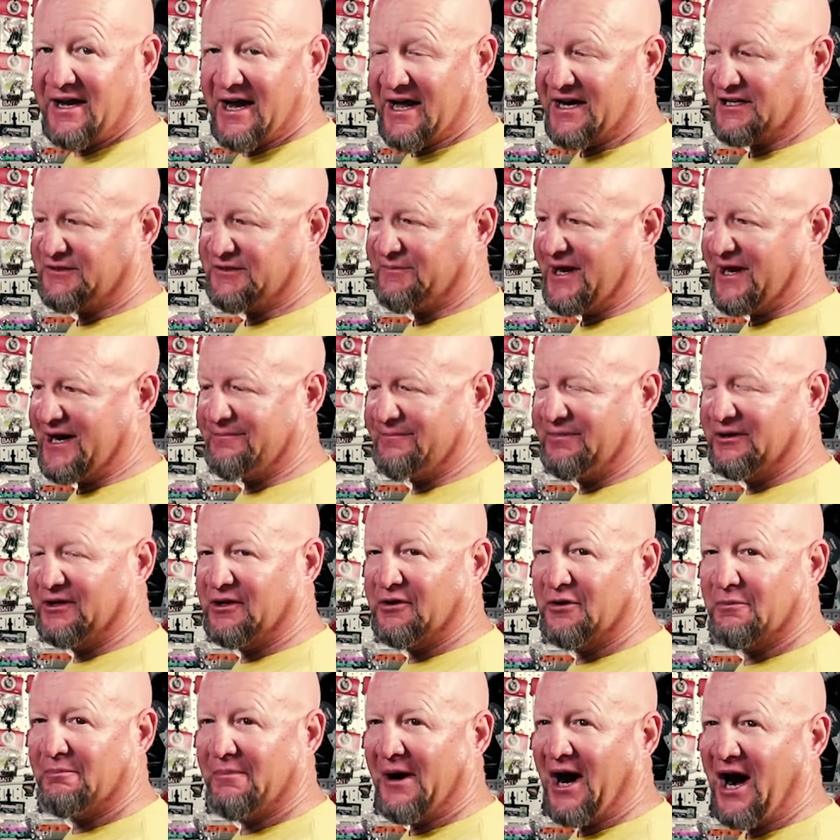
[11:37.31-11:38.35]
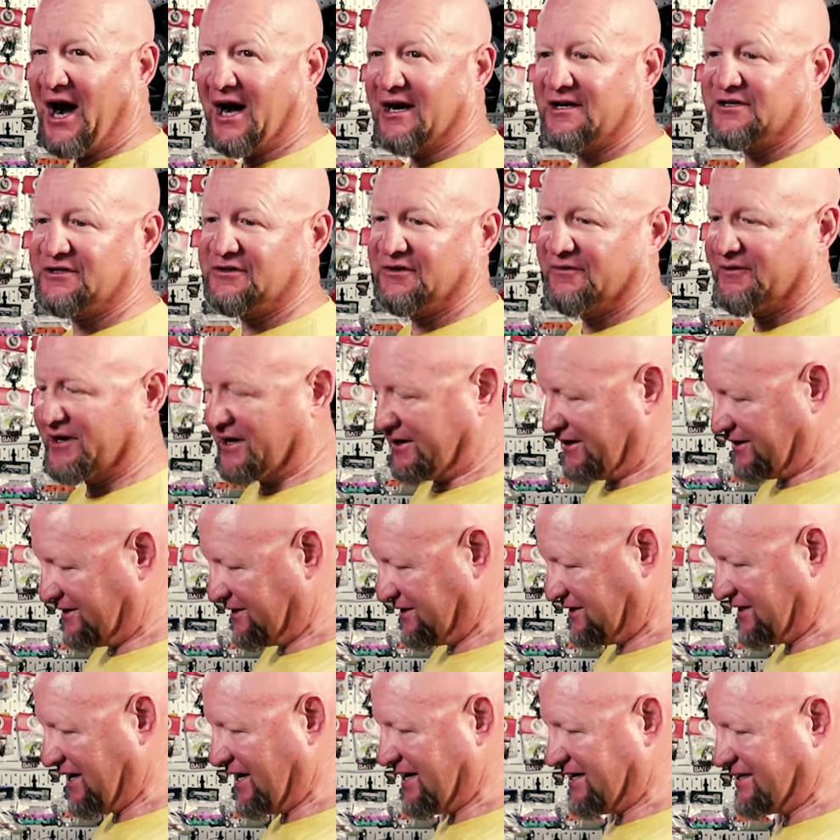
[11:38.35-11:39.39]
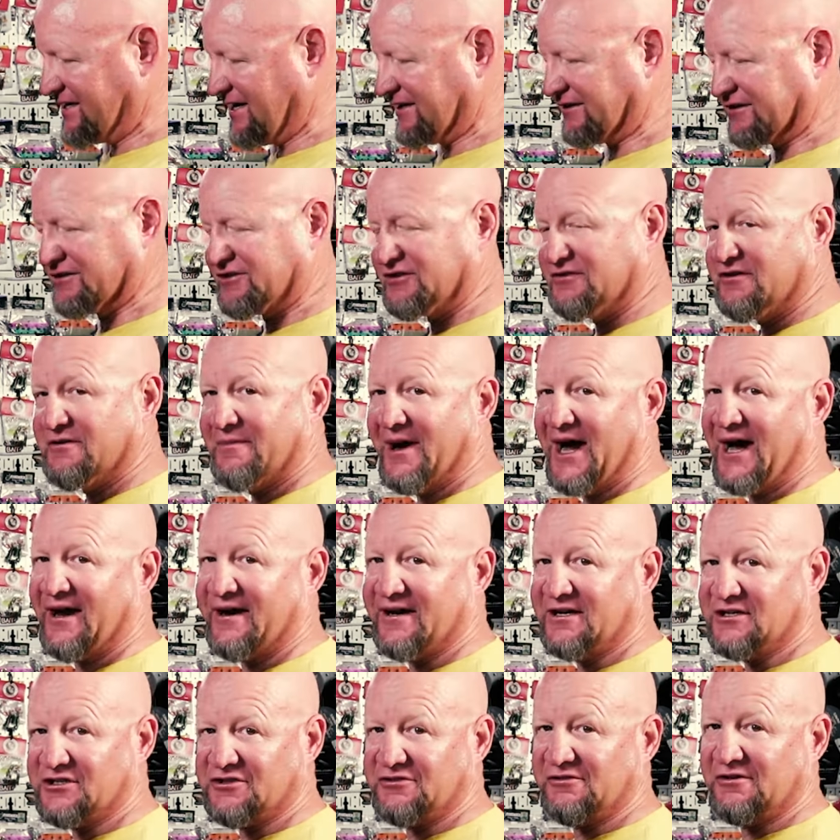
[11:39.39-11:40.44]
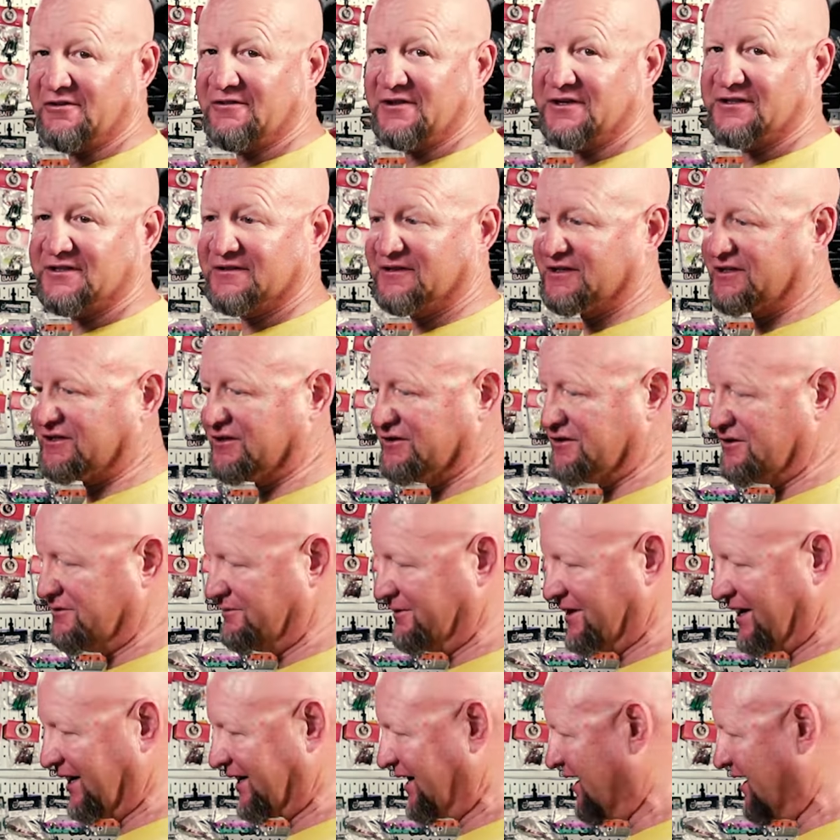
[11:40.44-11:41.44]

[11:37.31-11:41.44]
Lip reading: I just made up a little box, so when I decide to take the tube out, I just throw this in the tube and I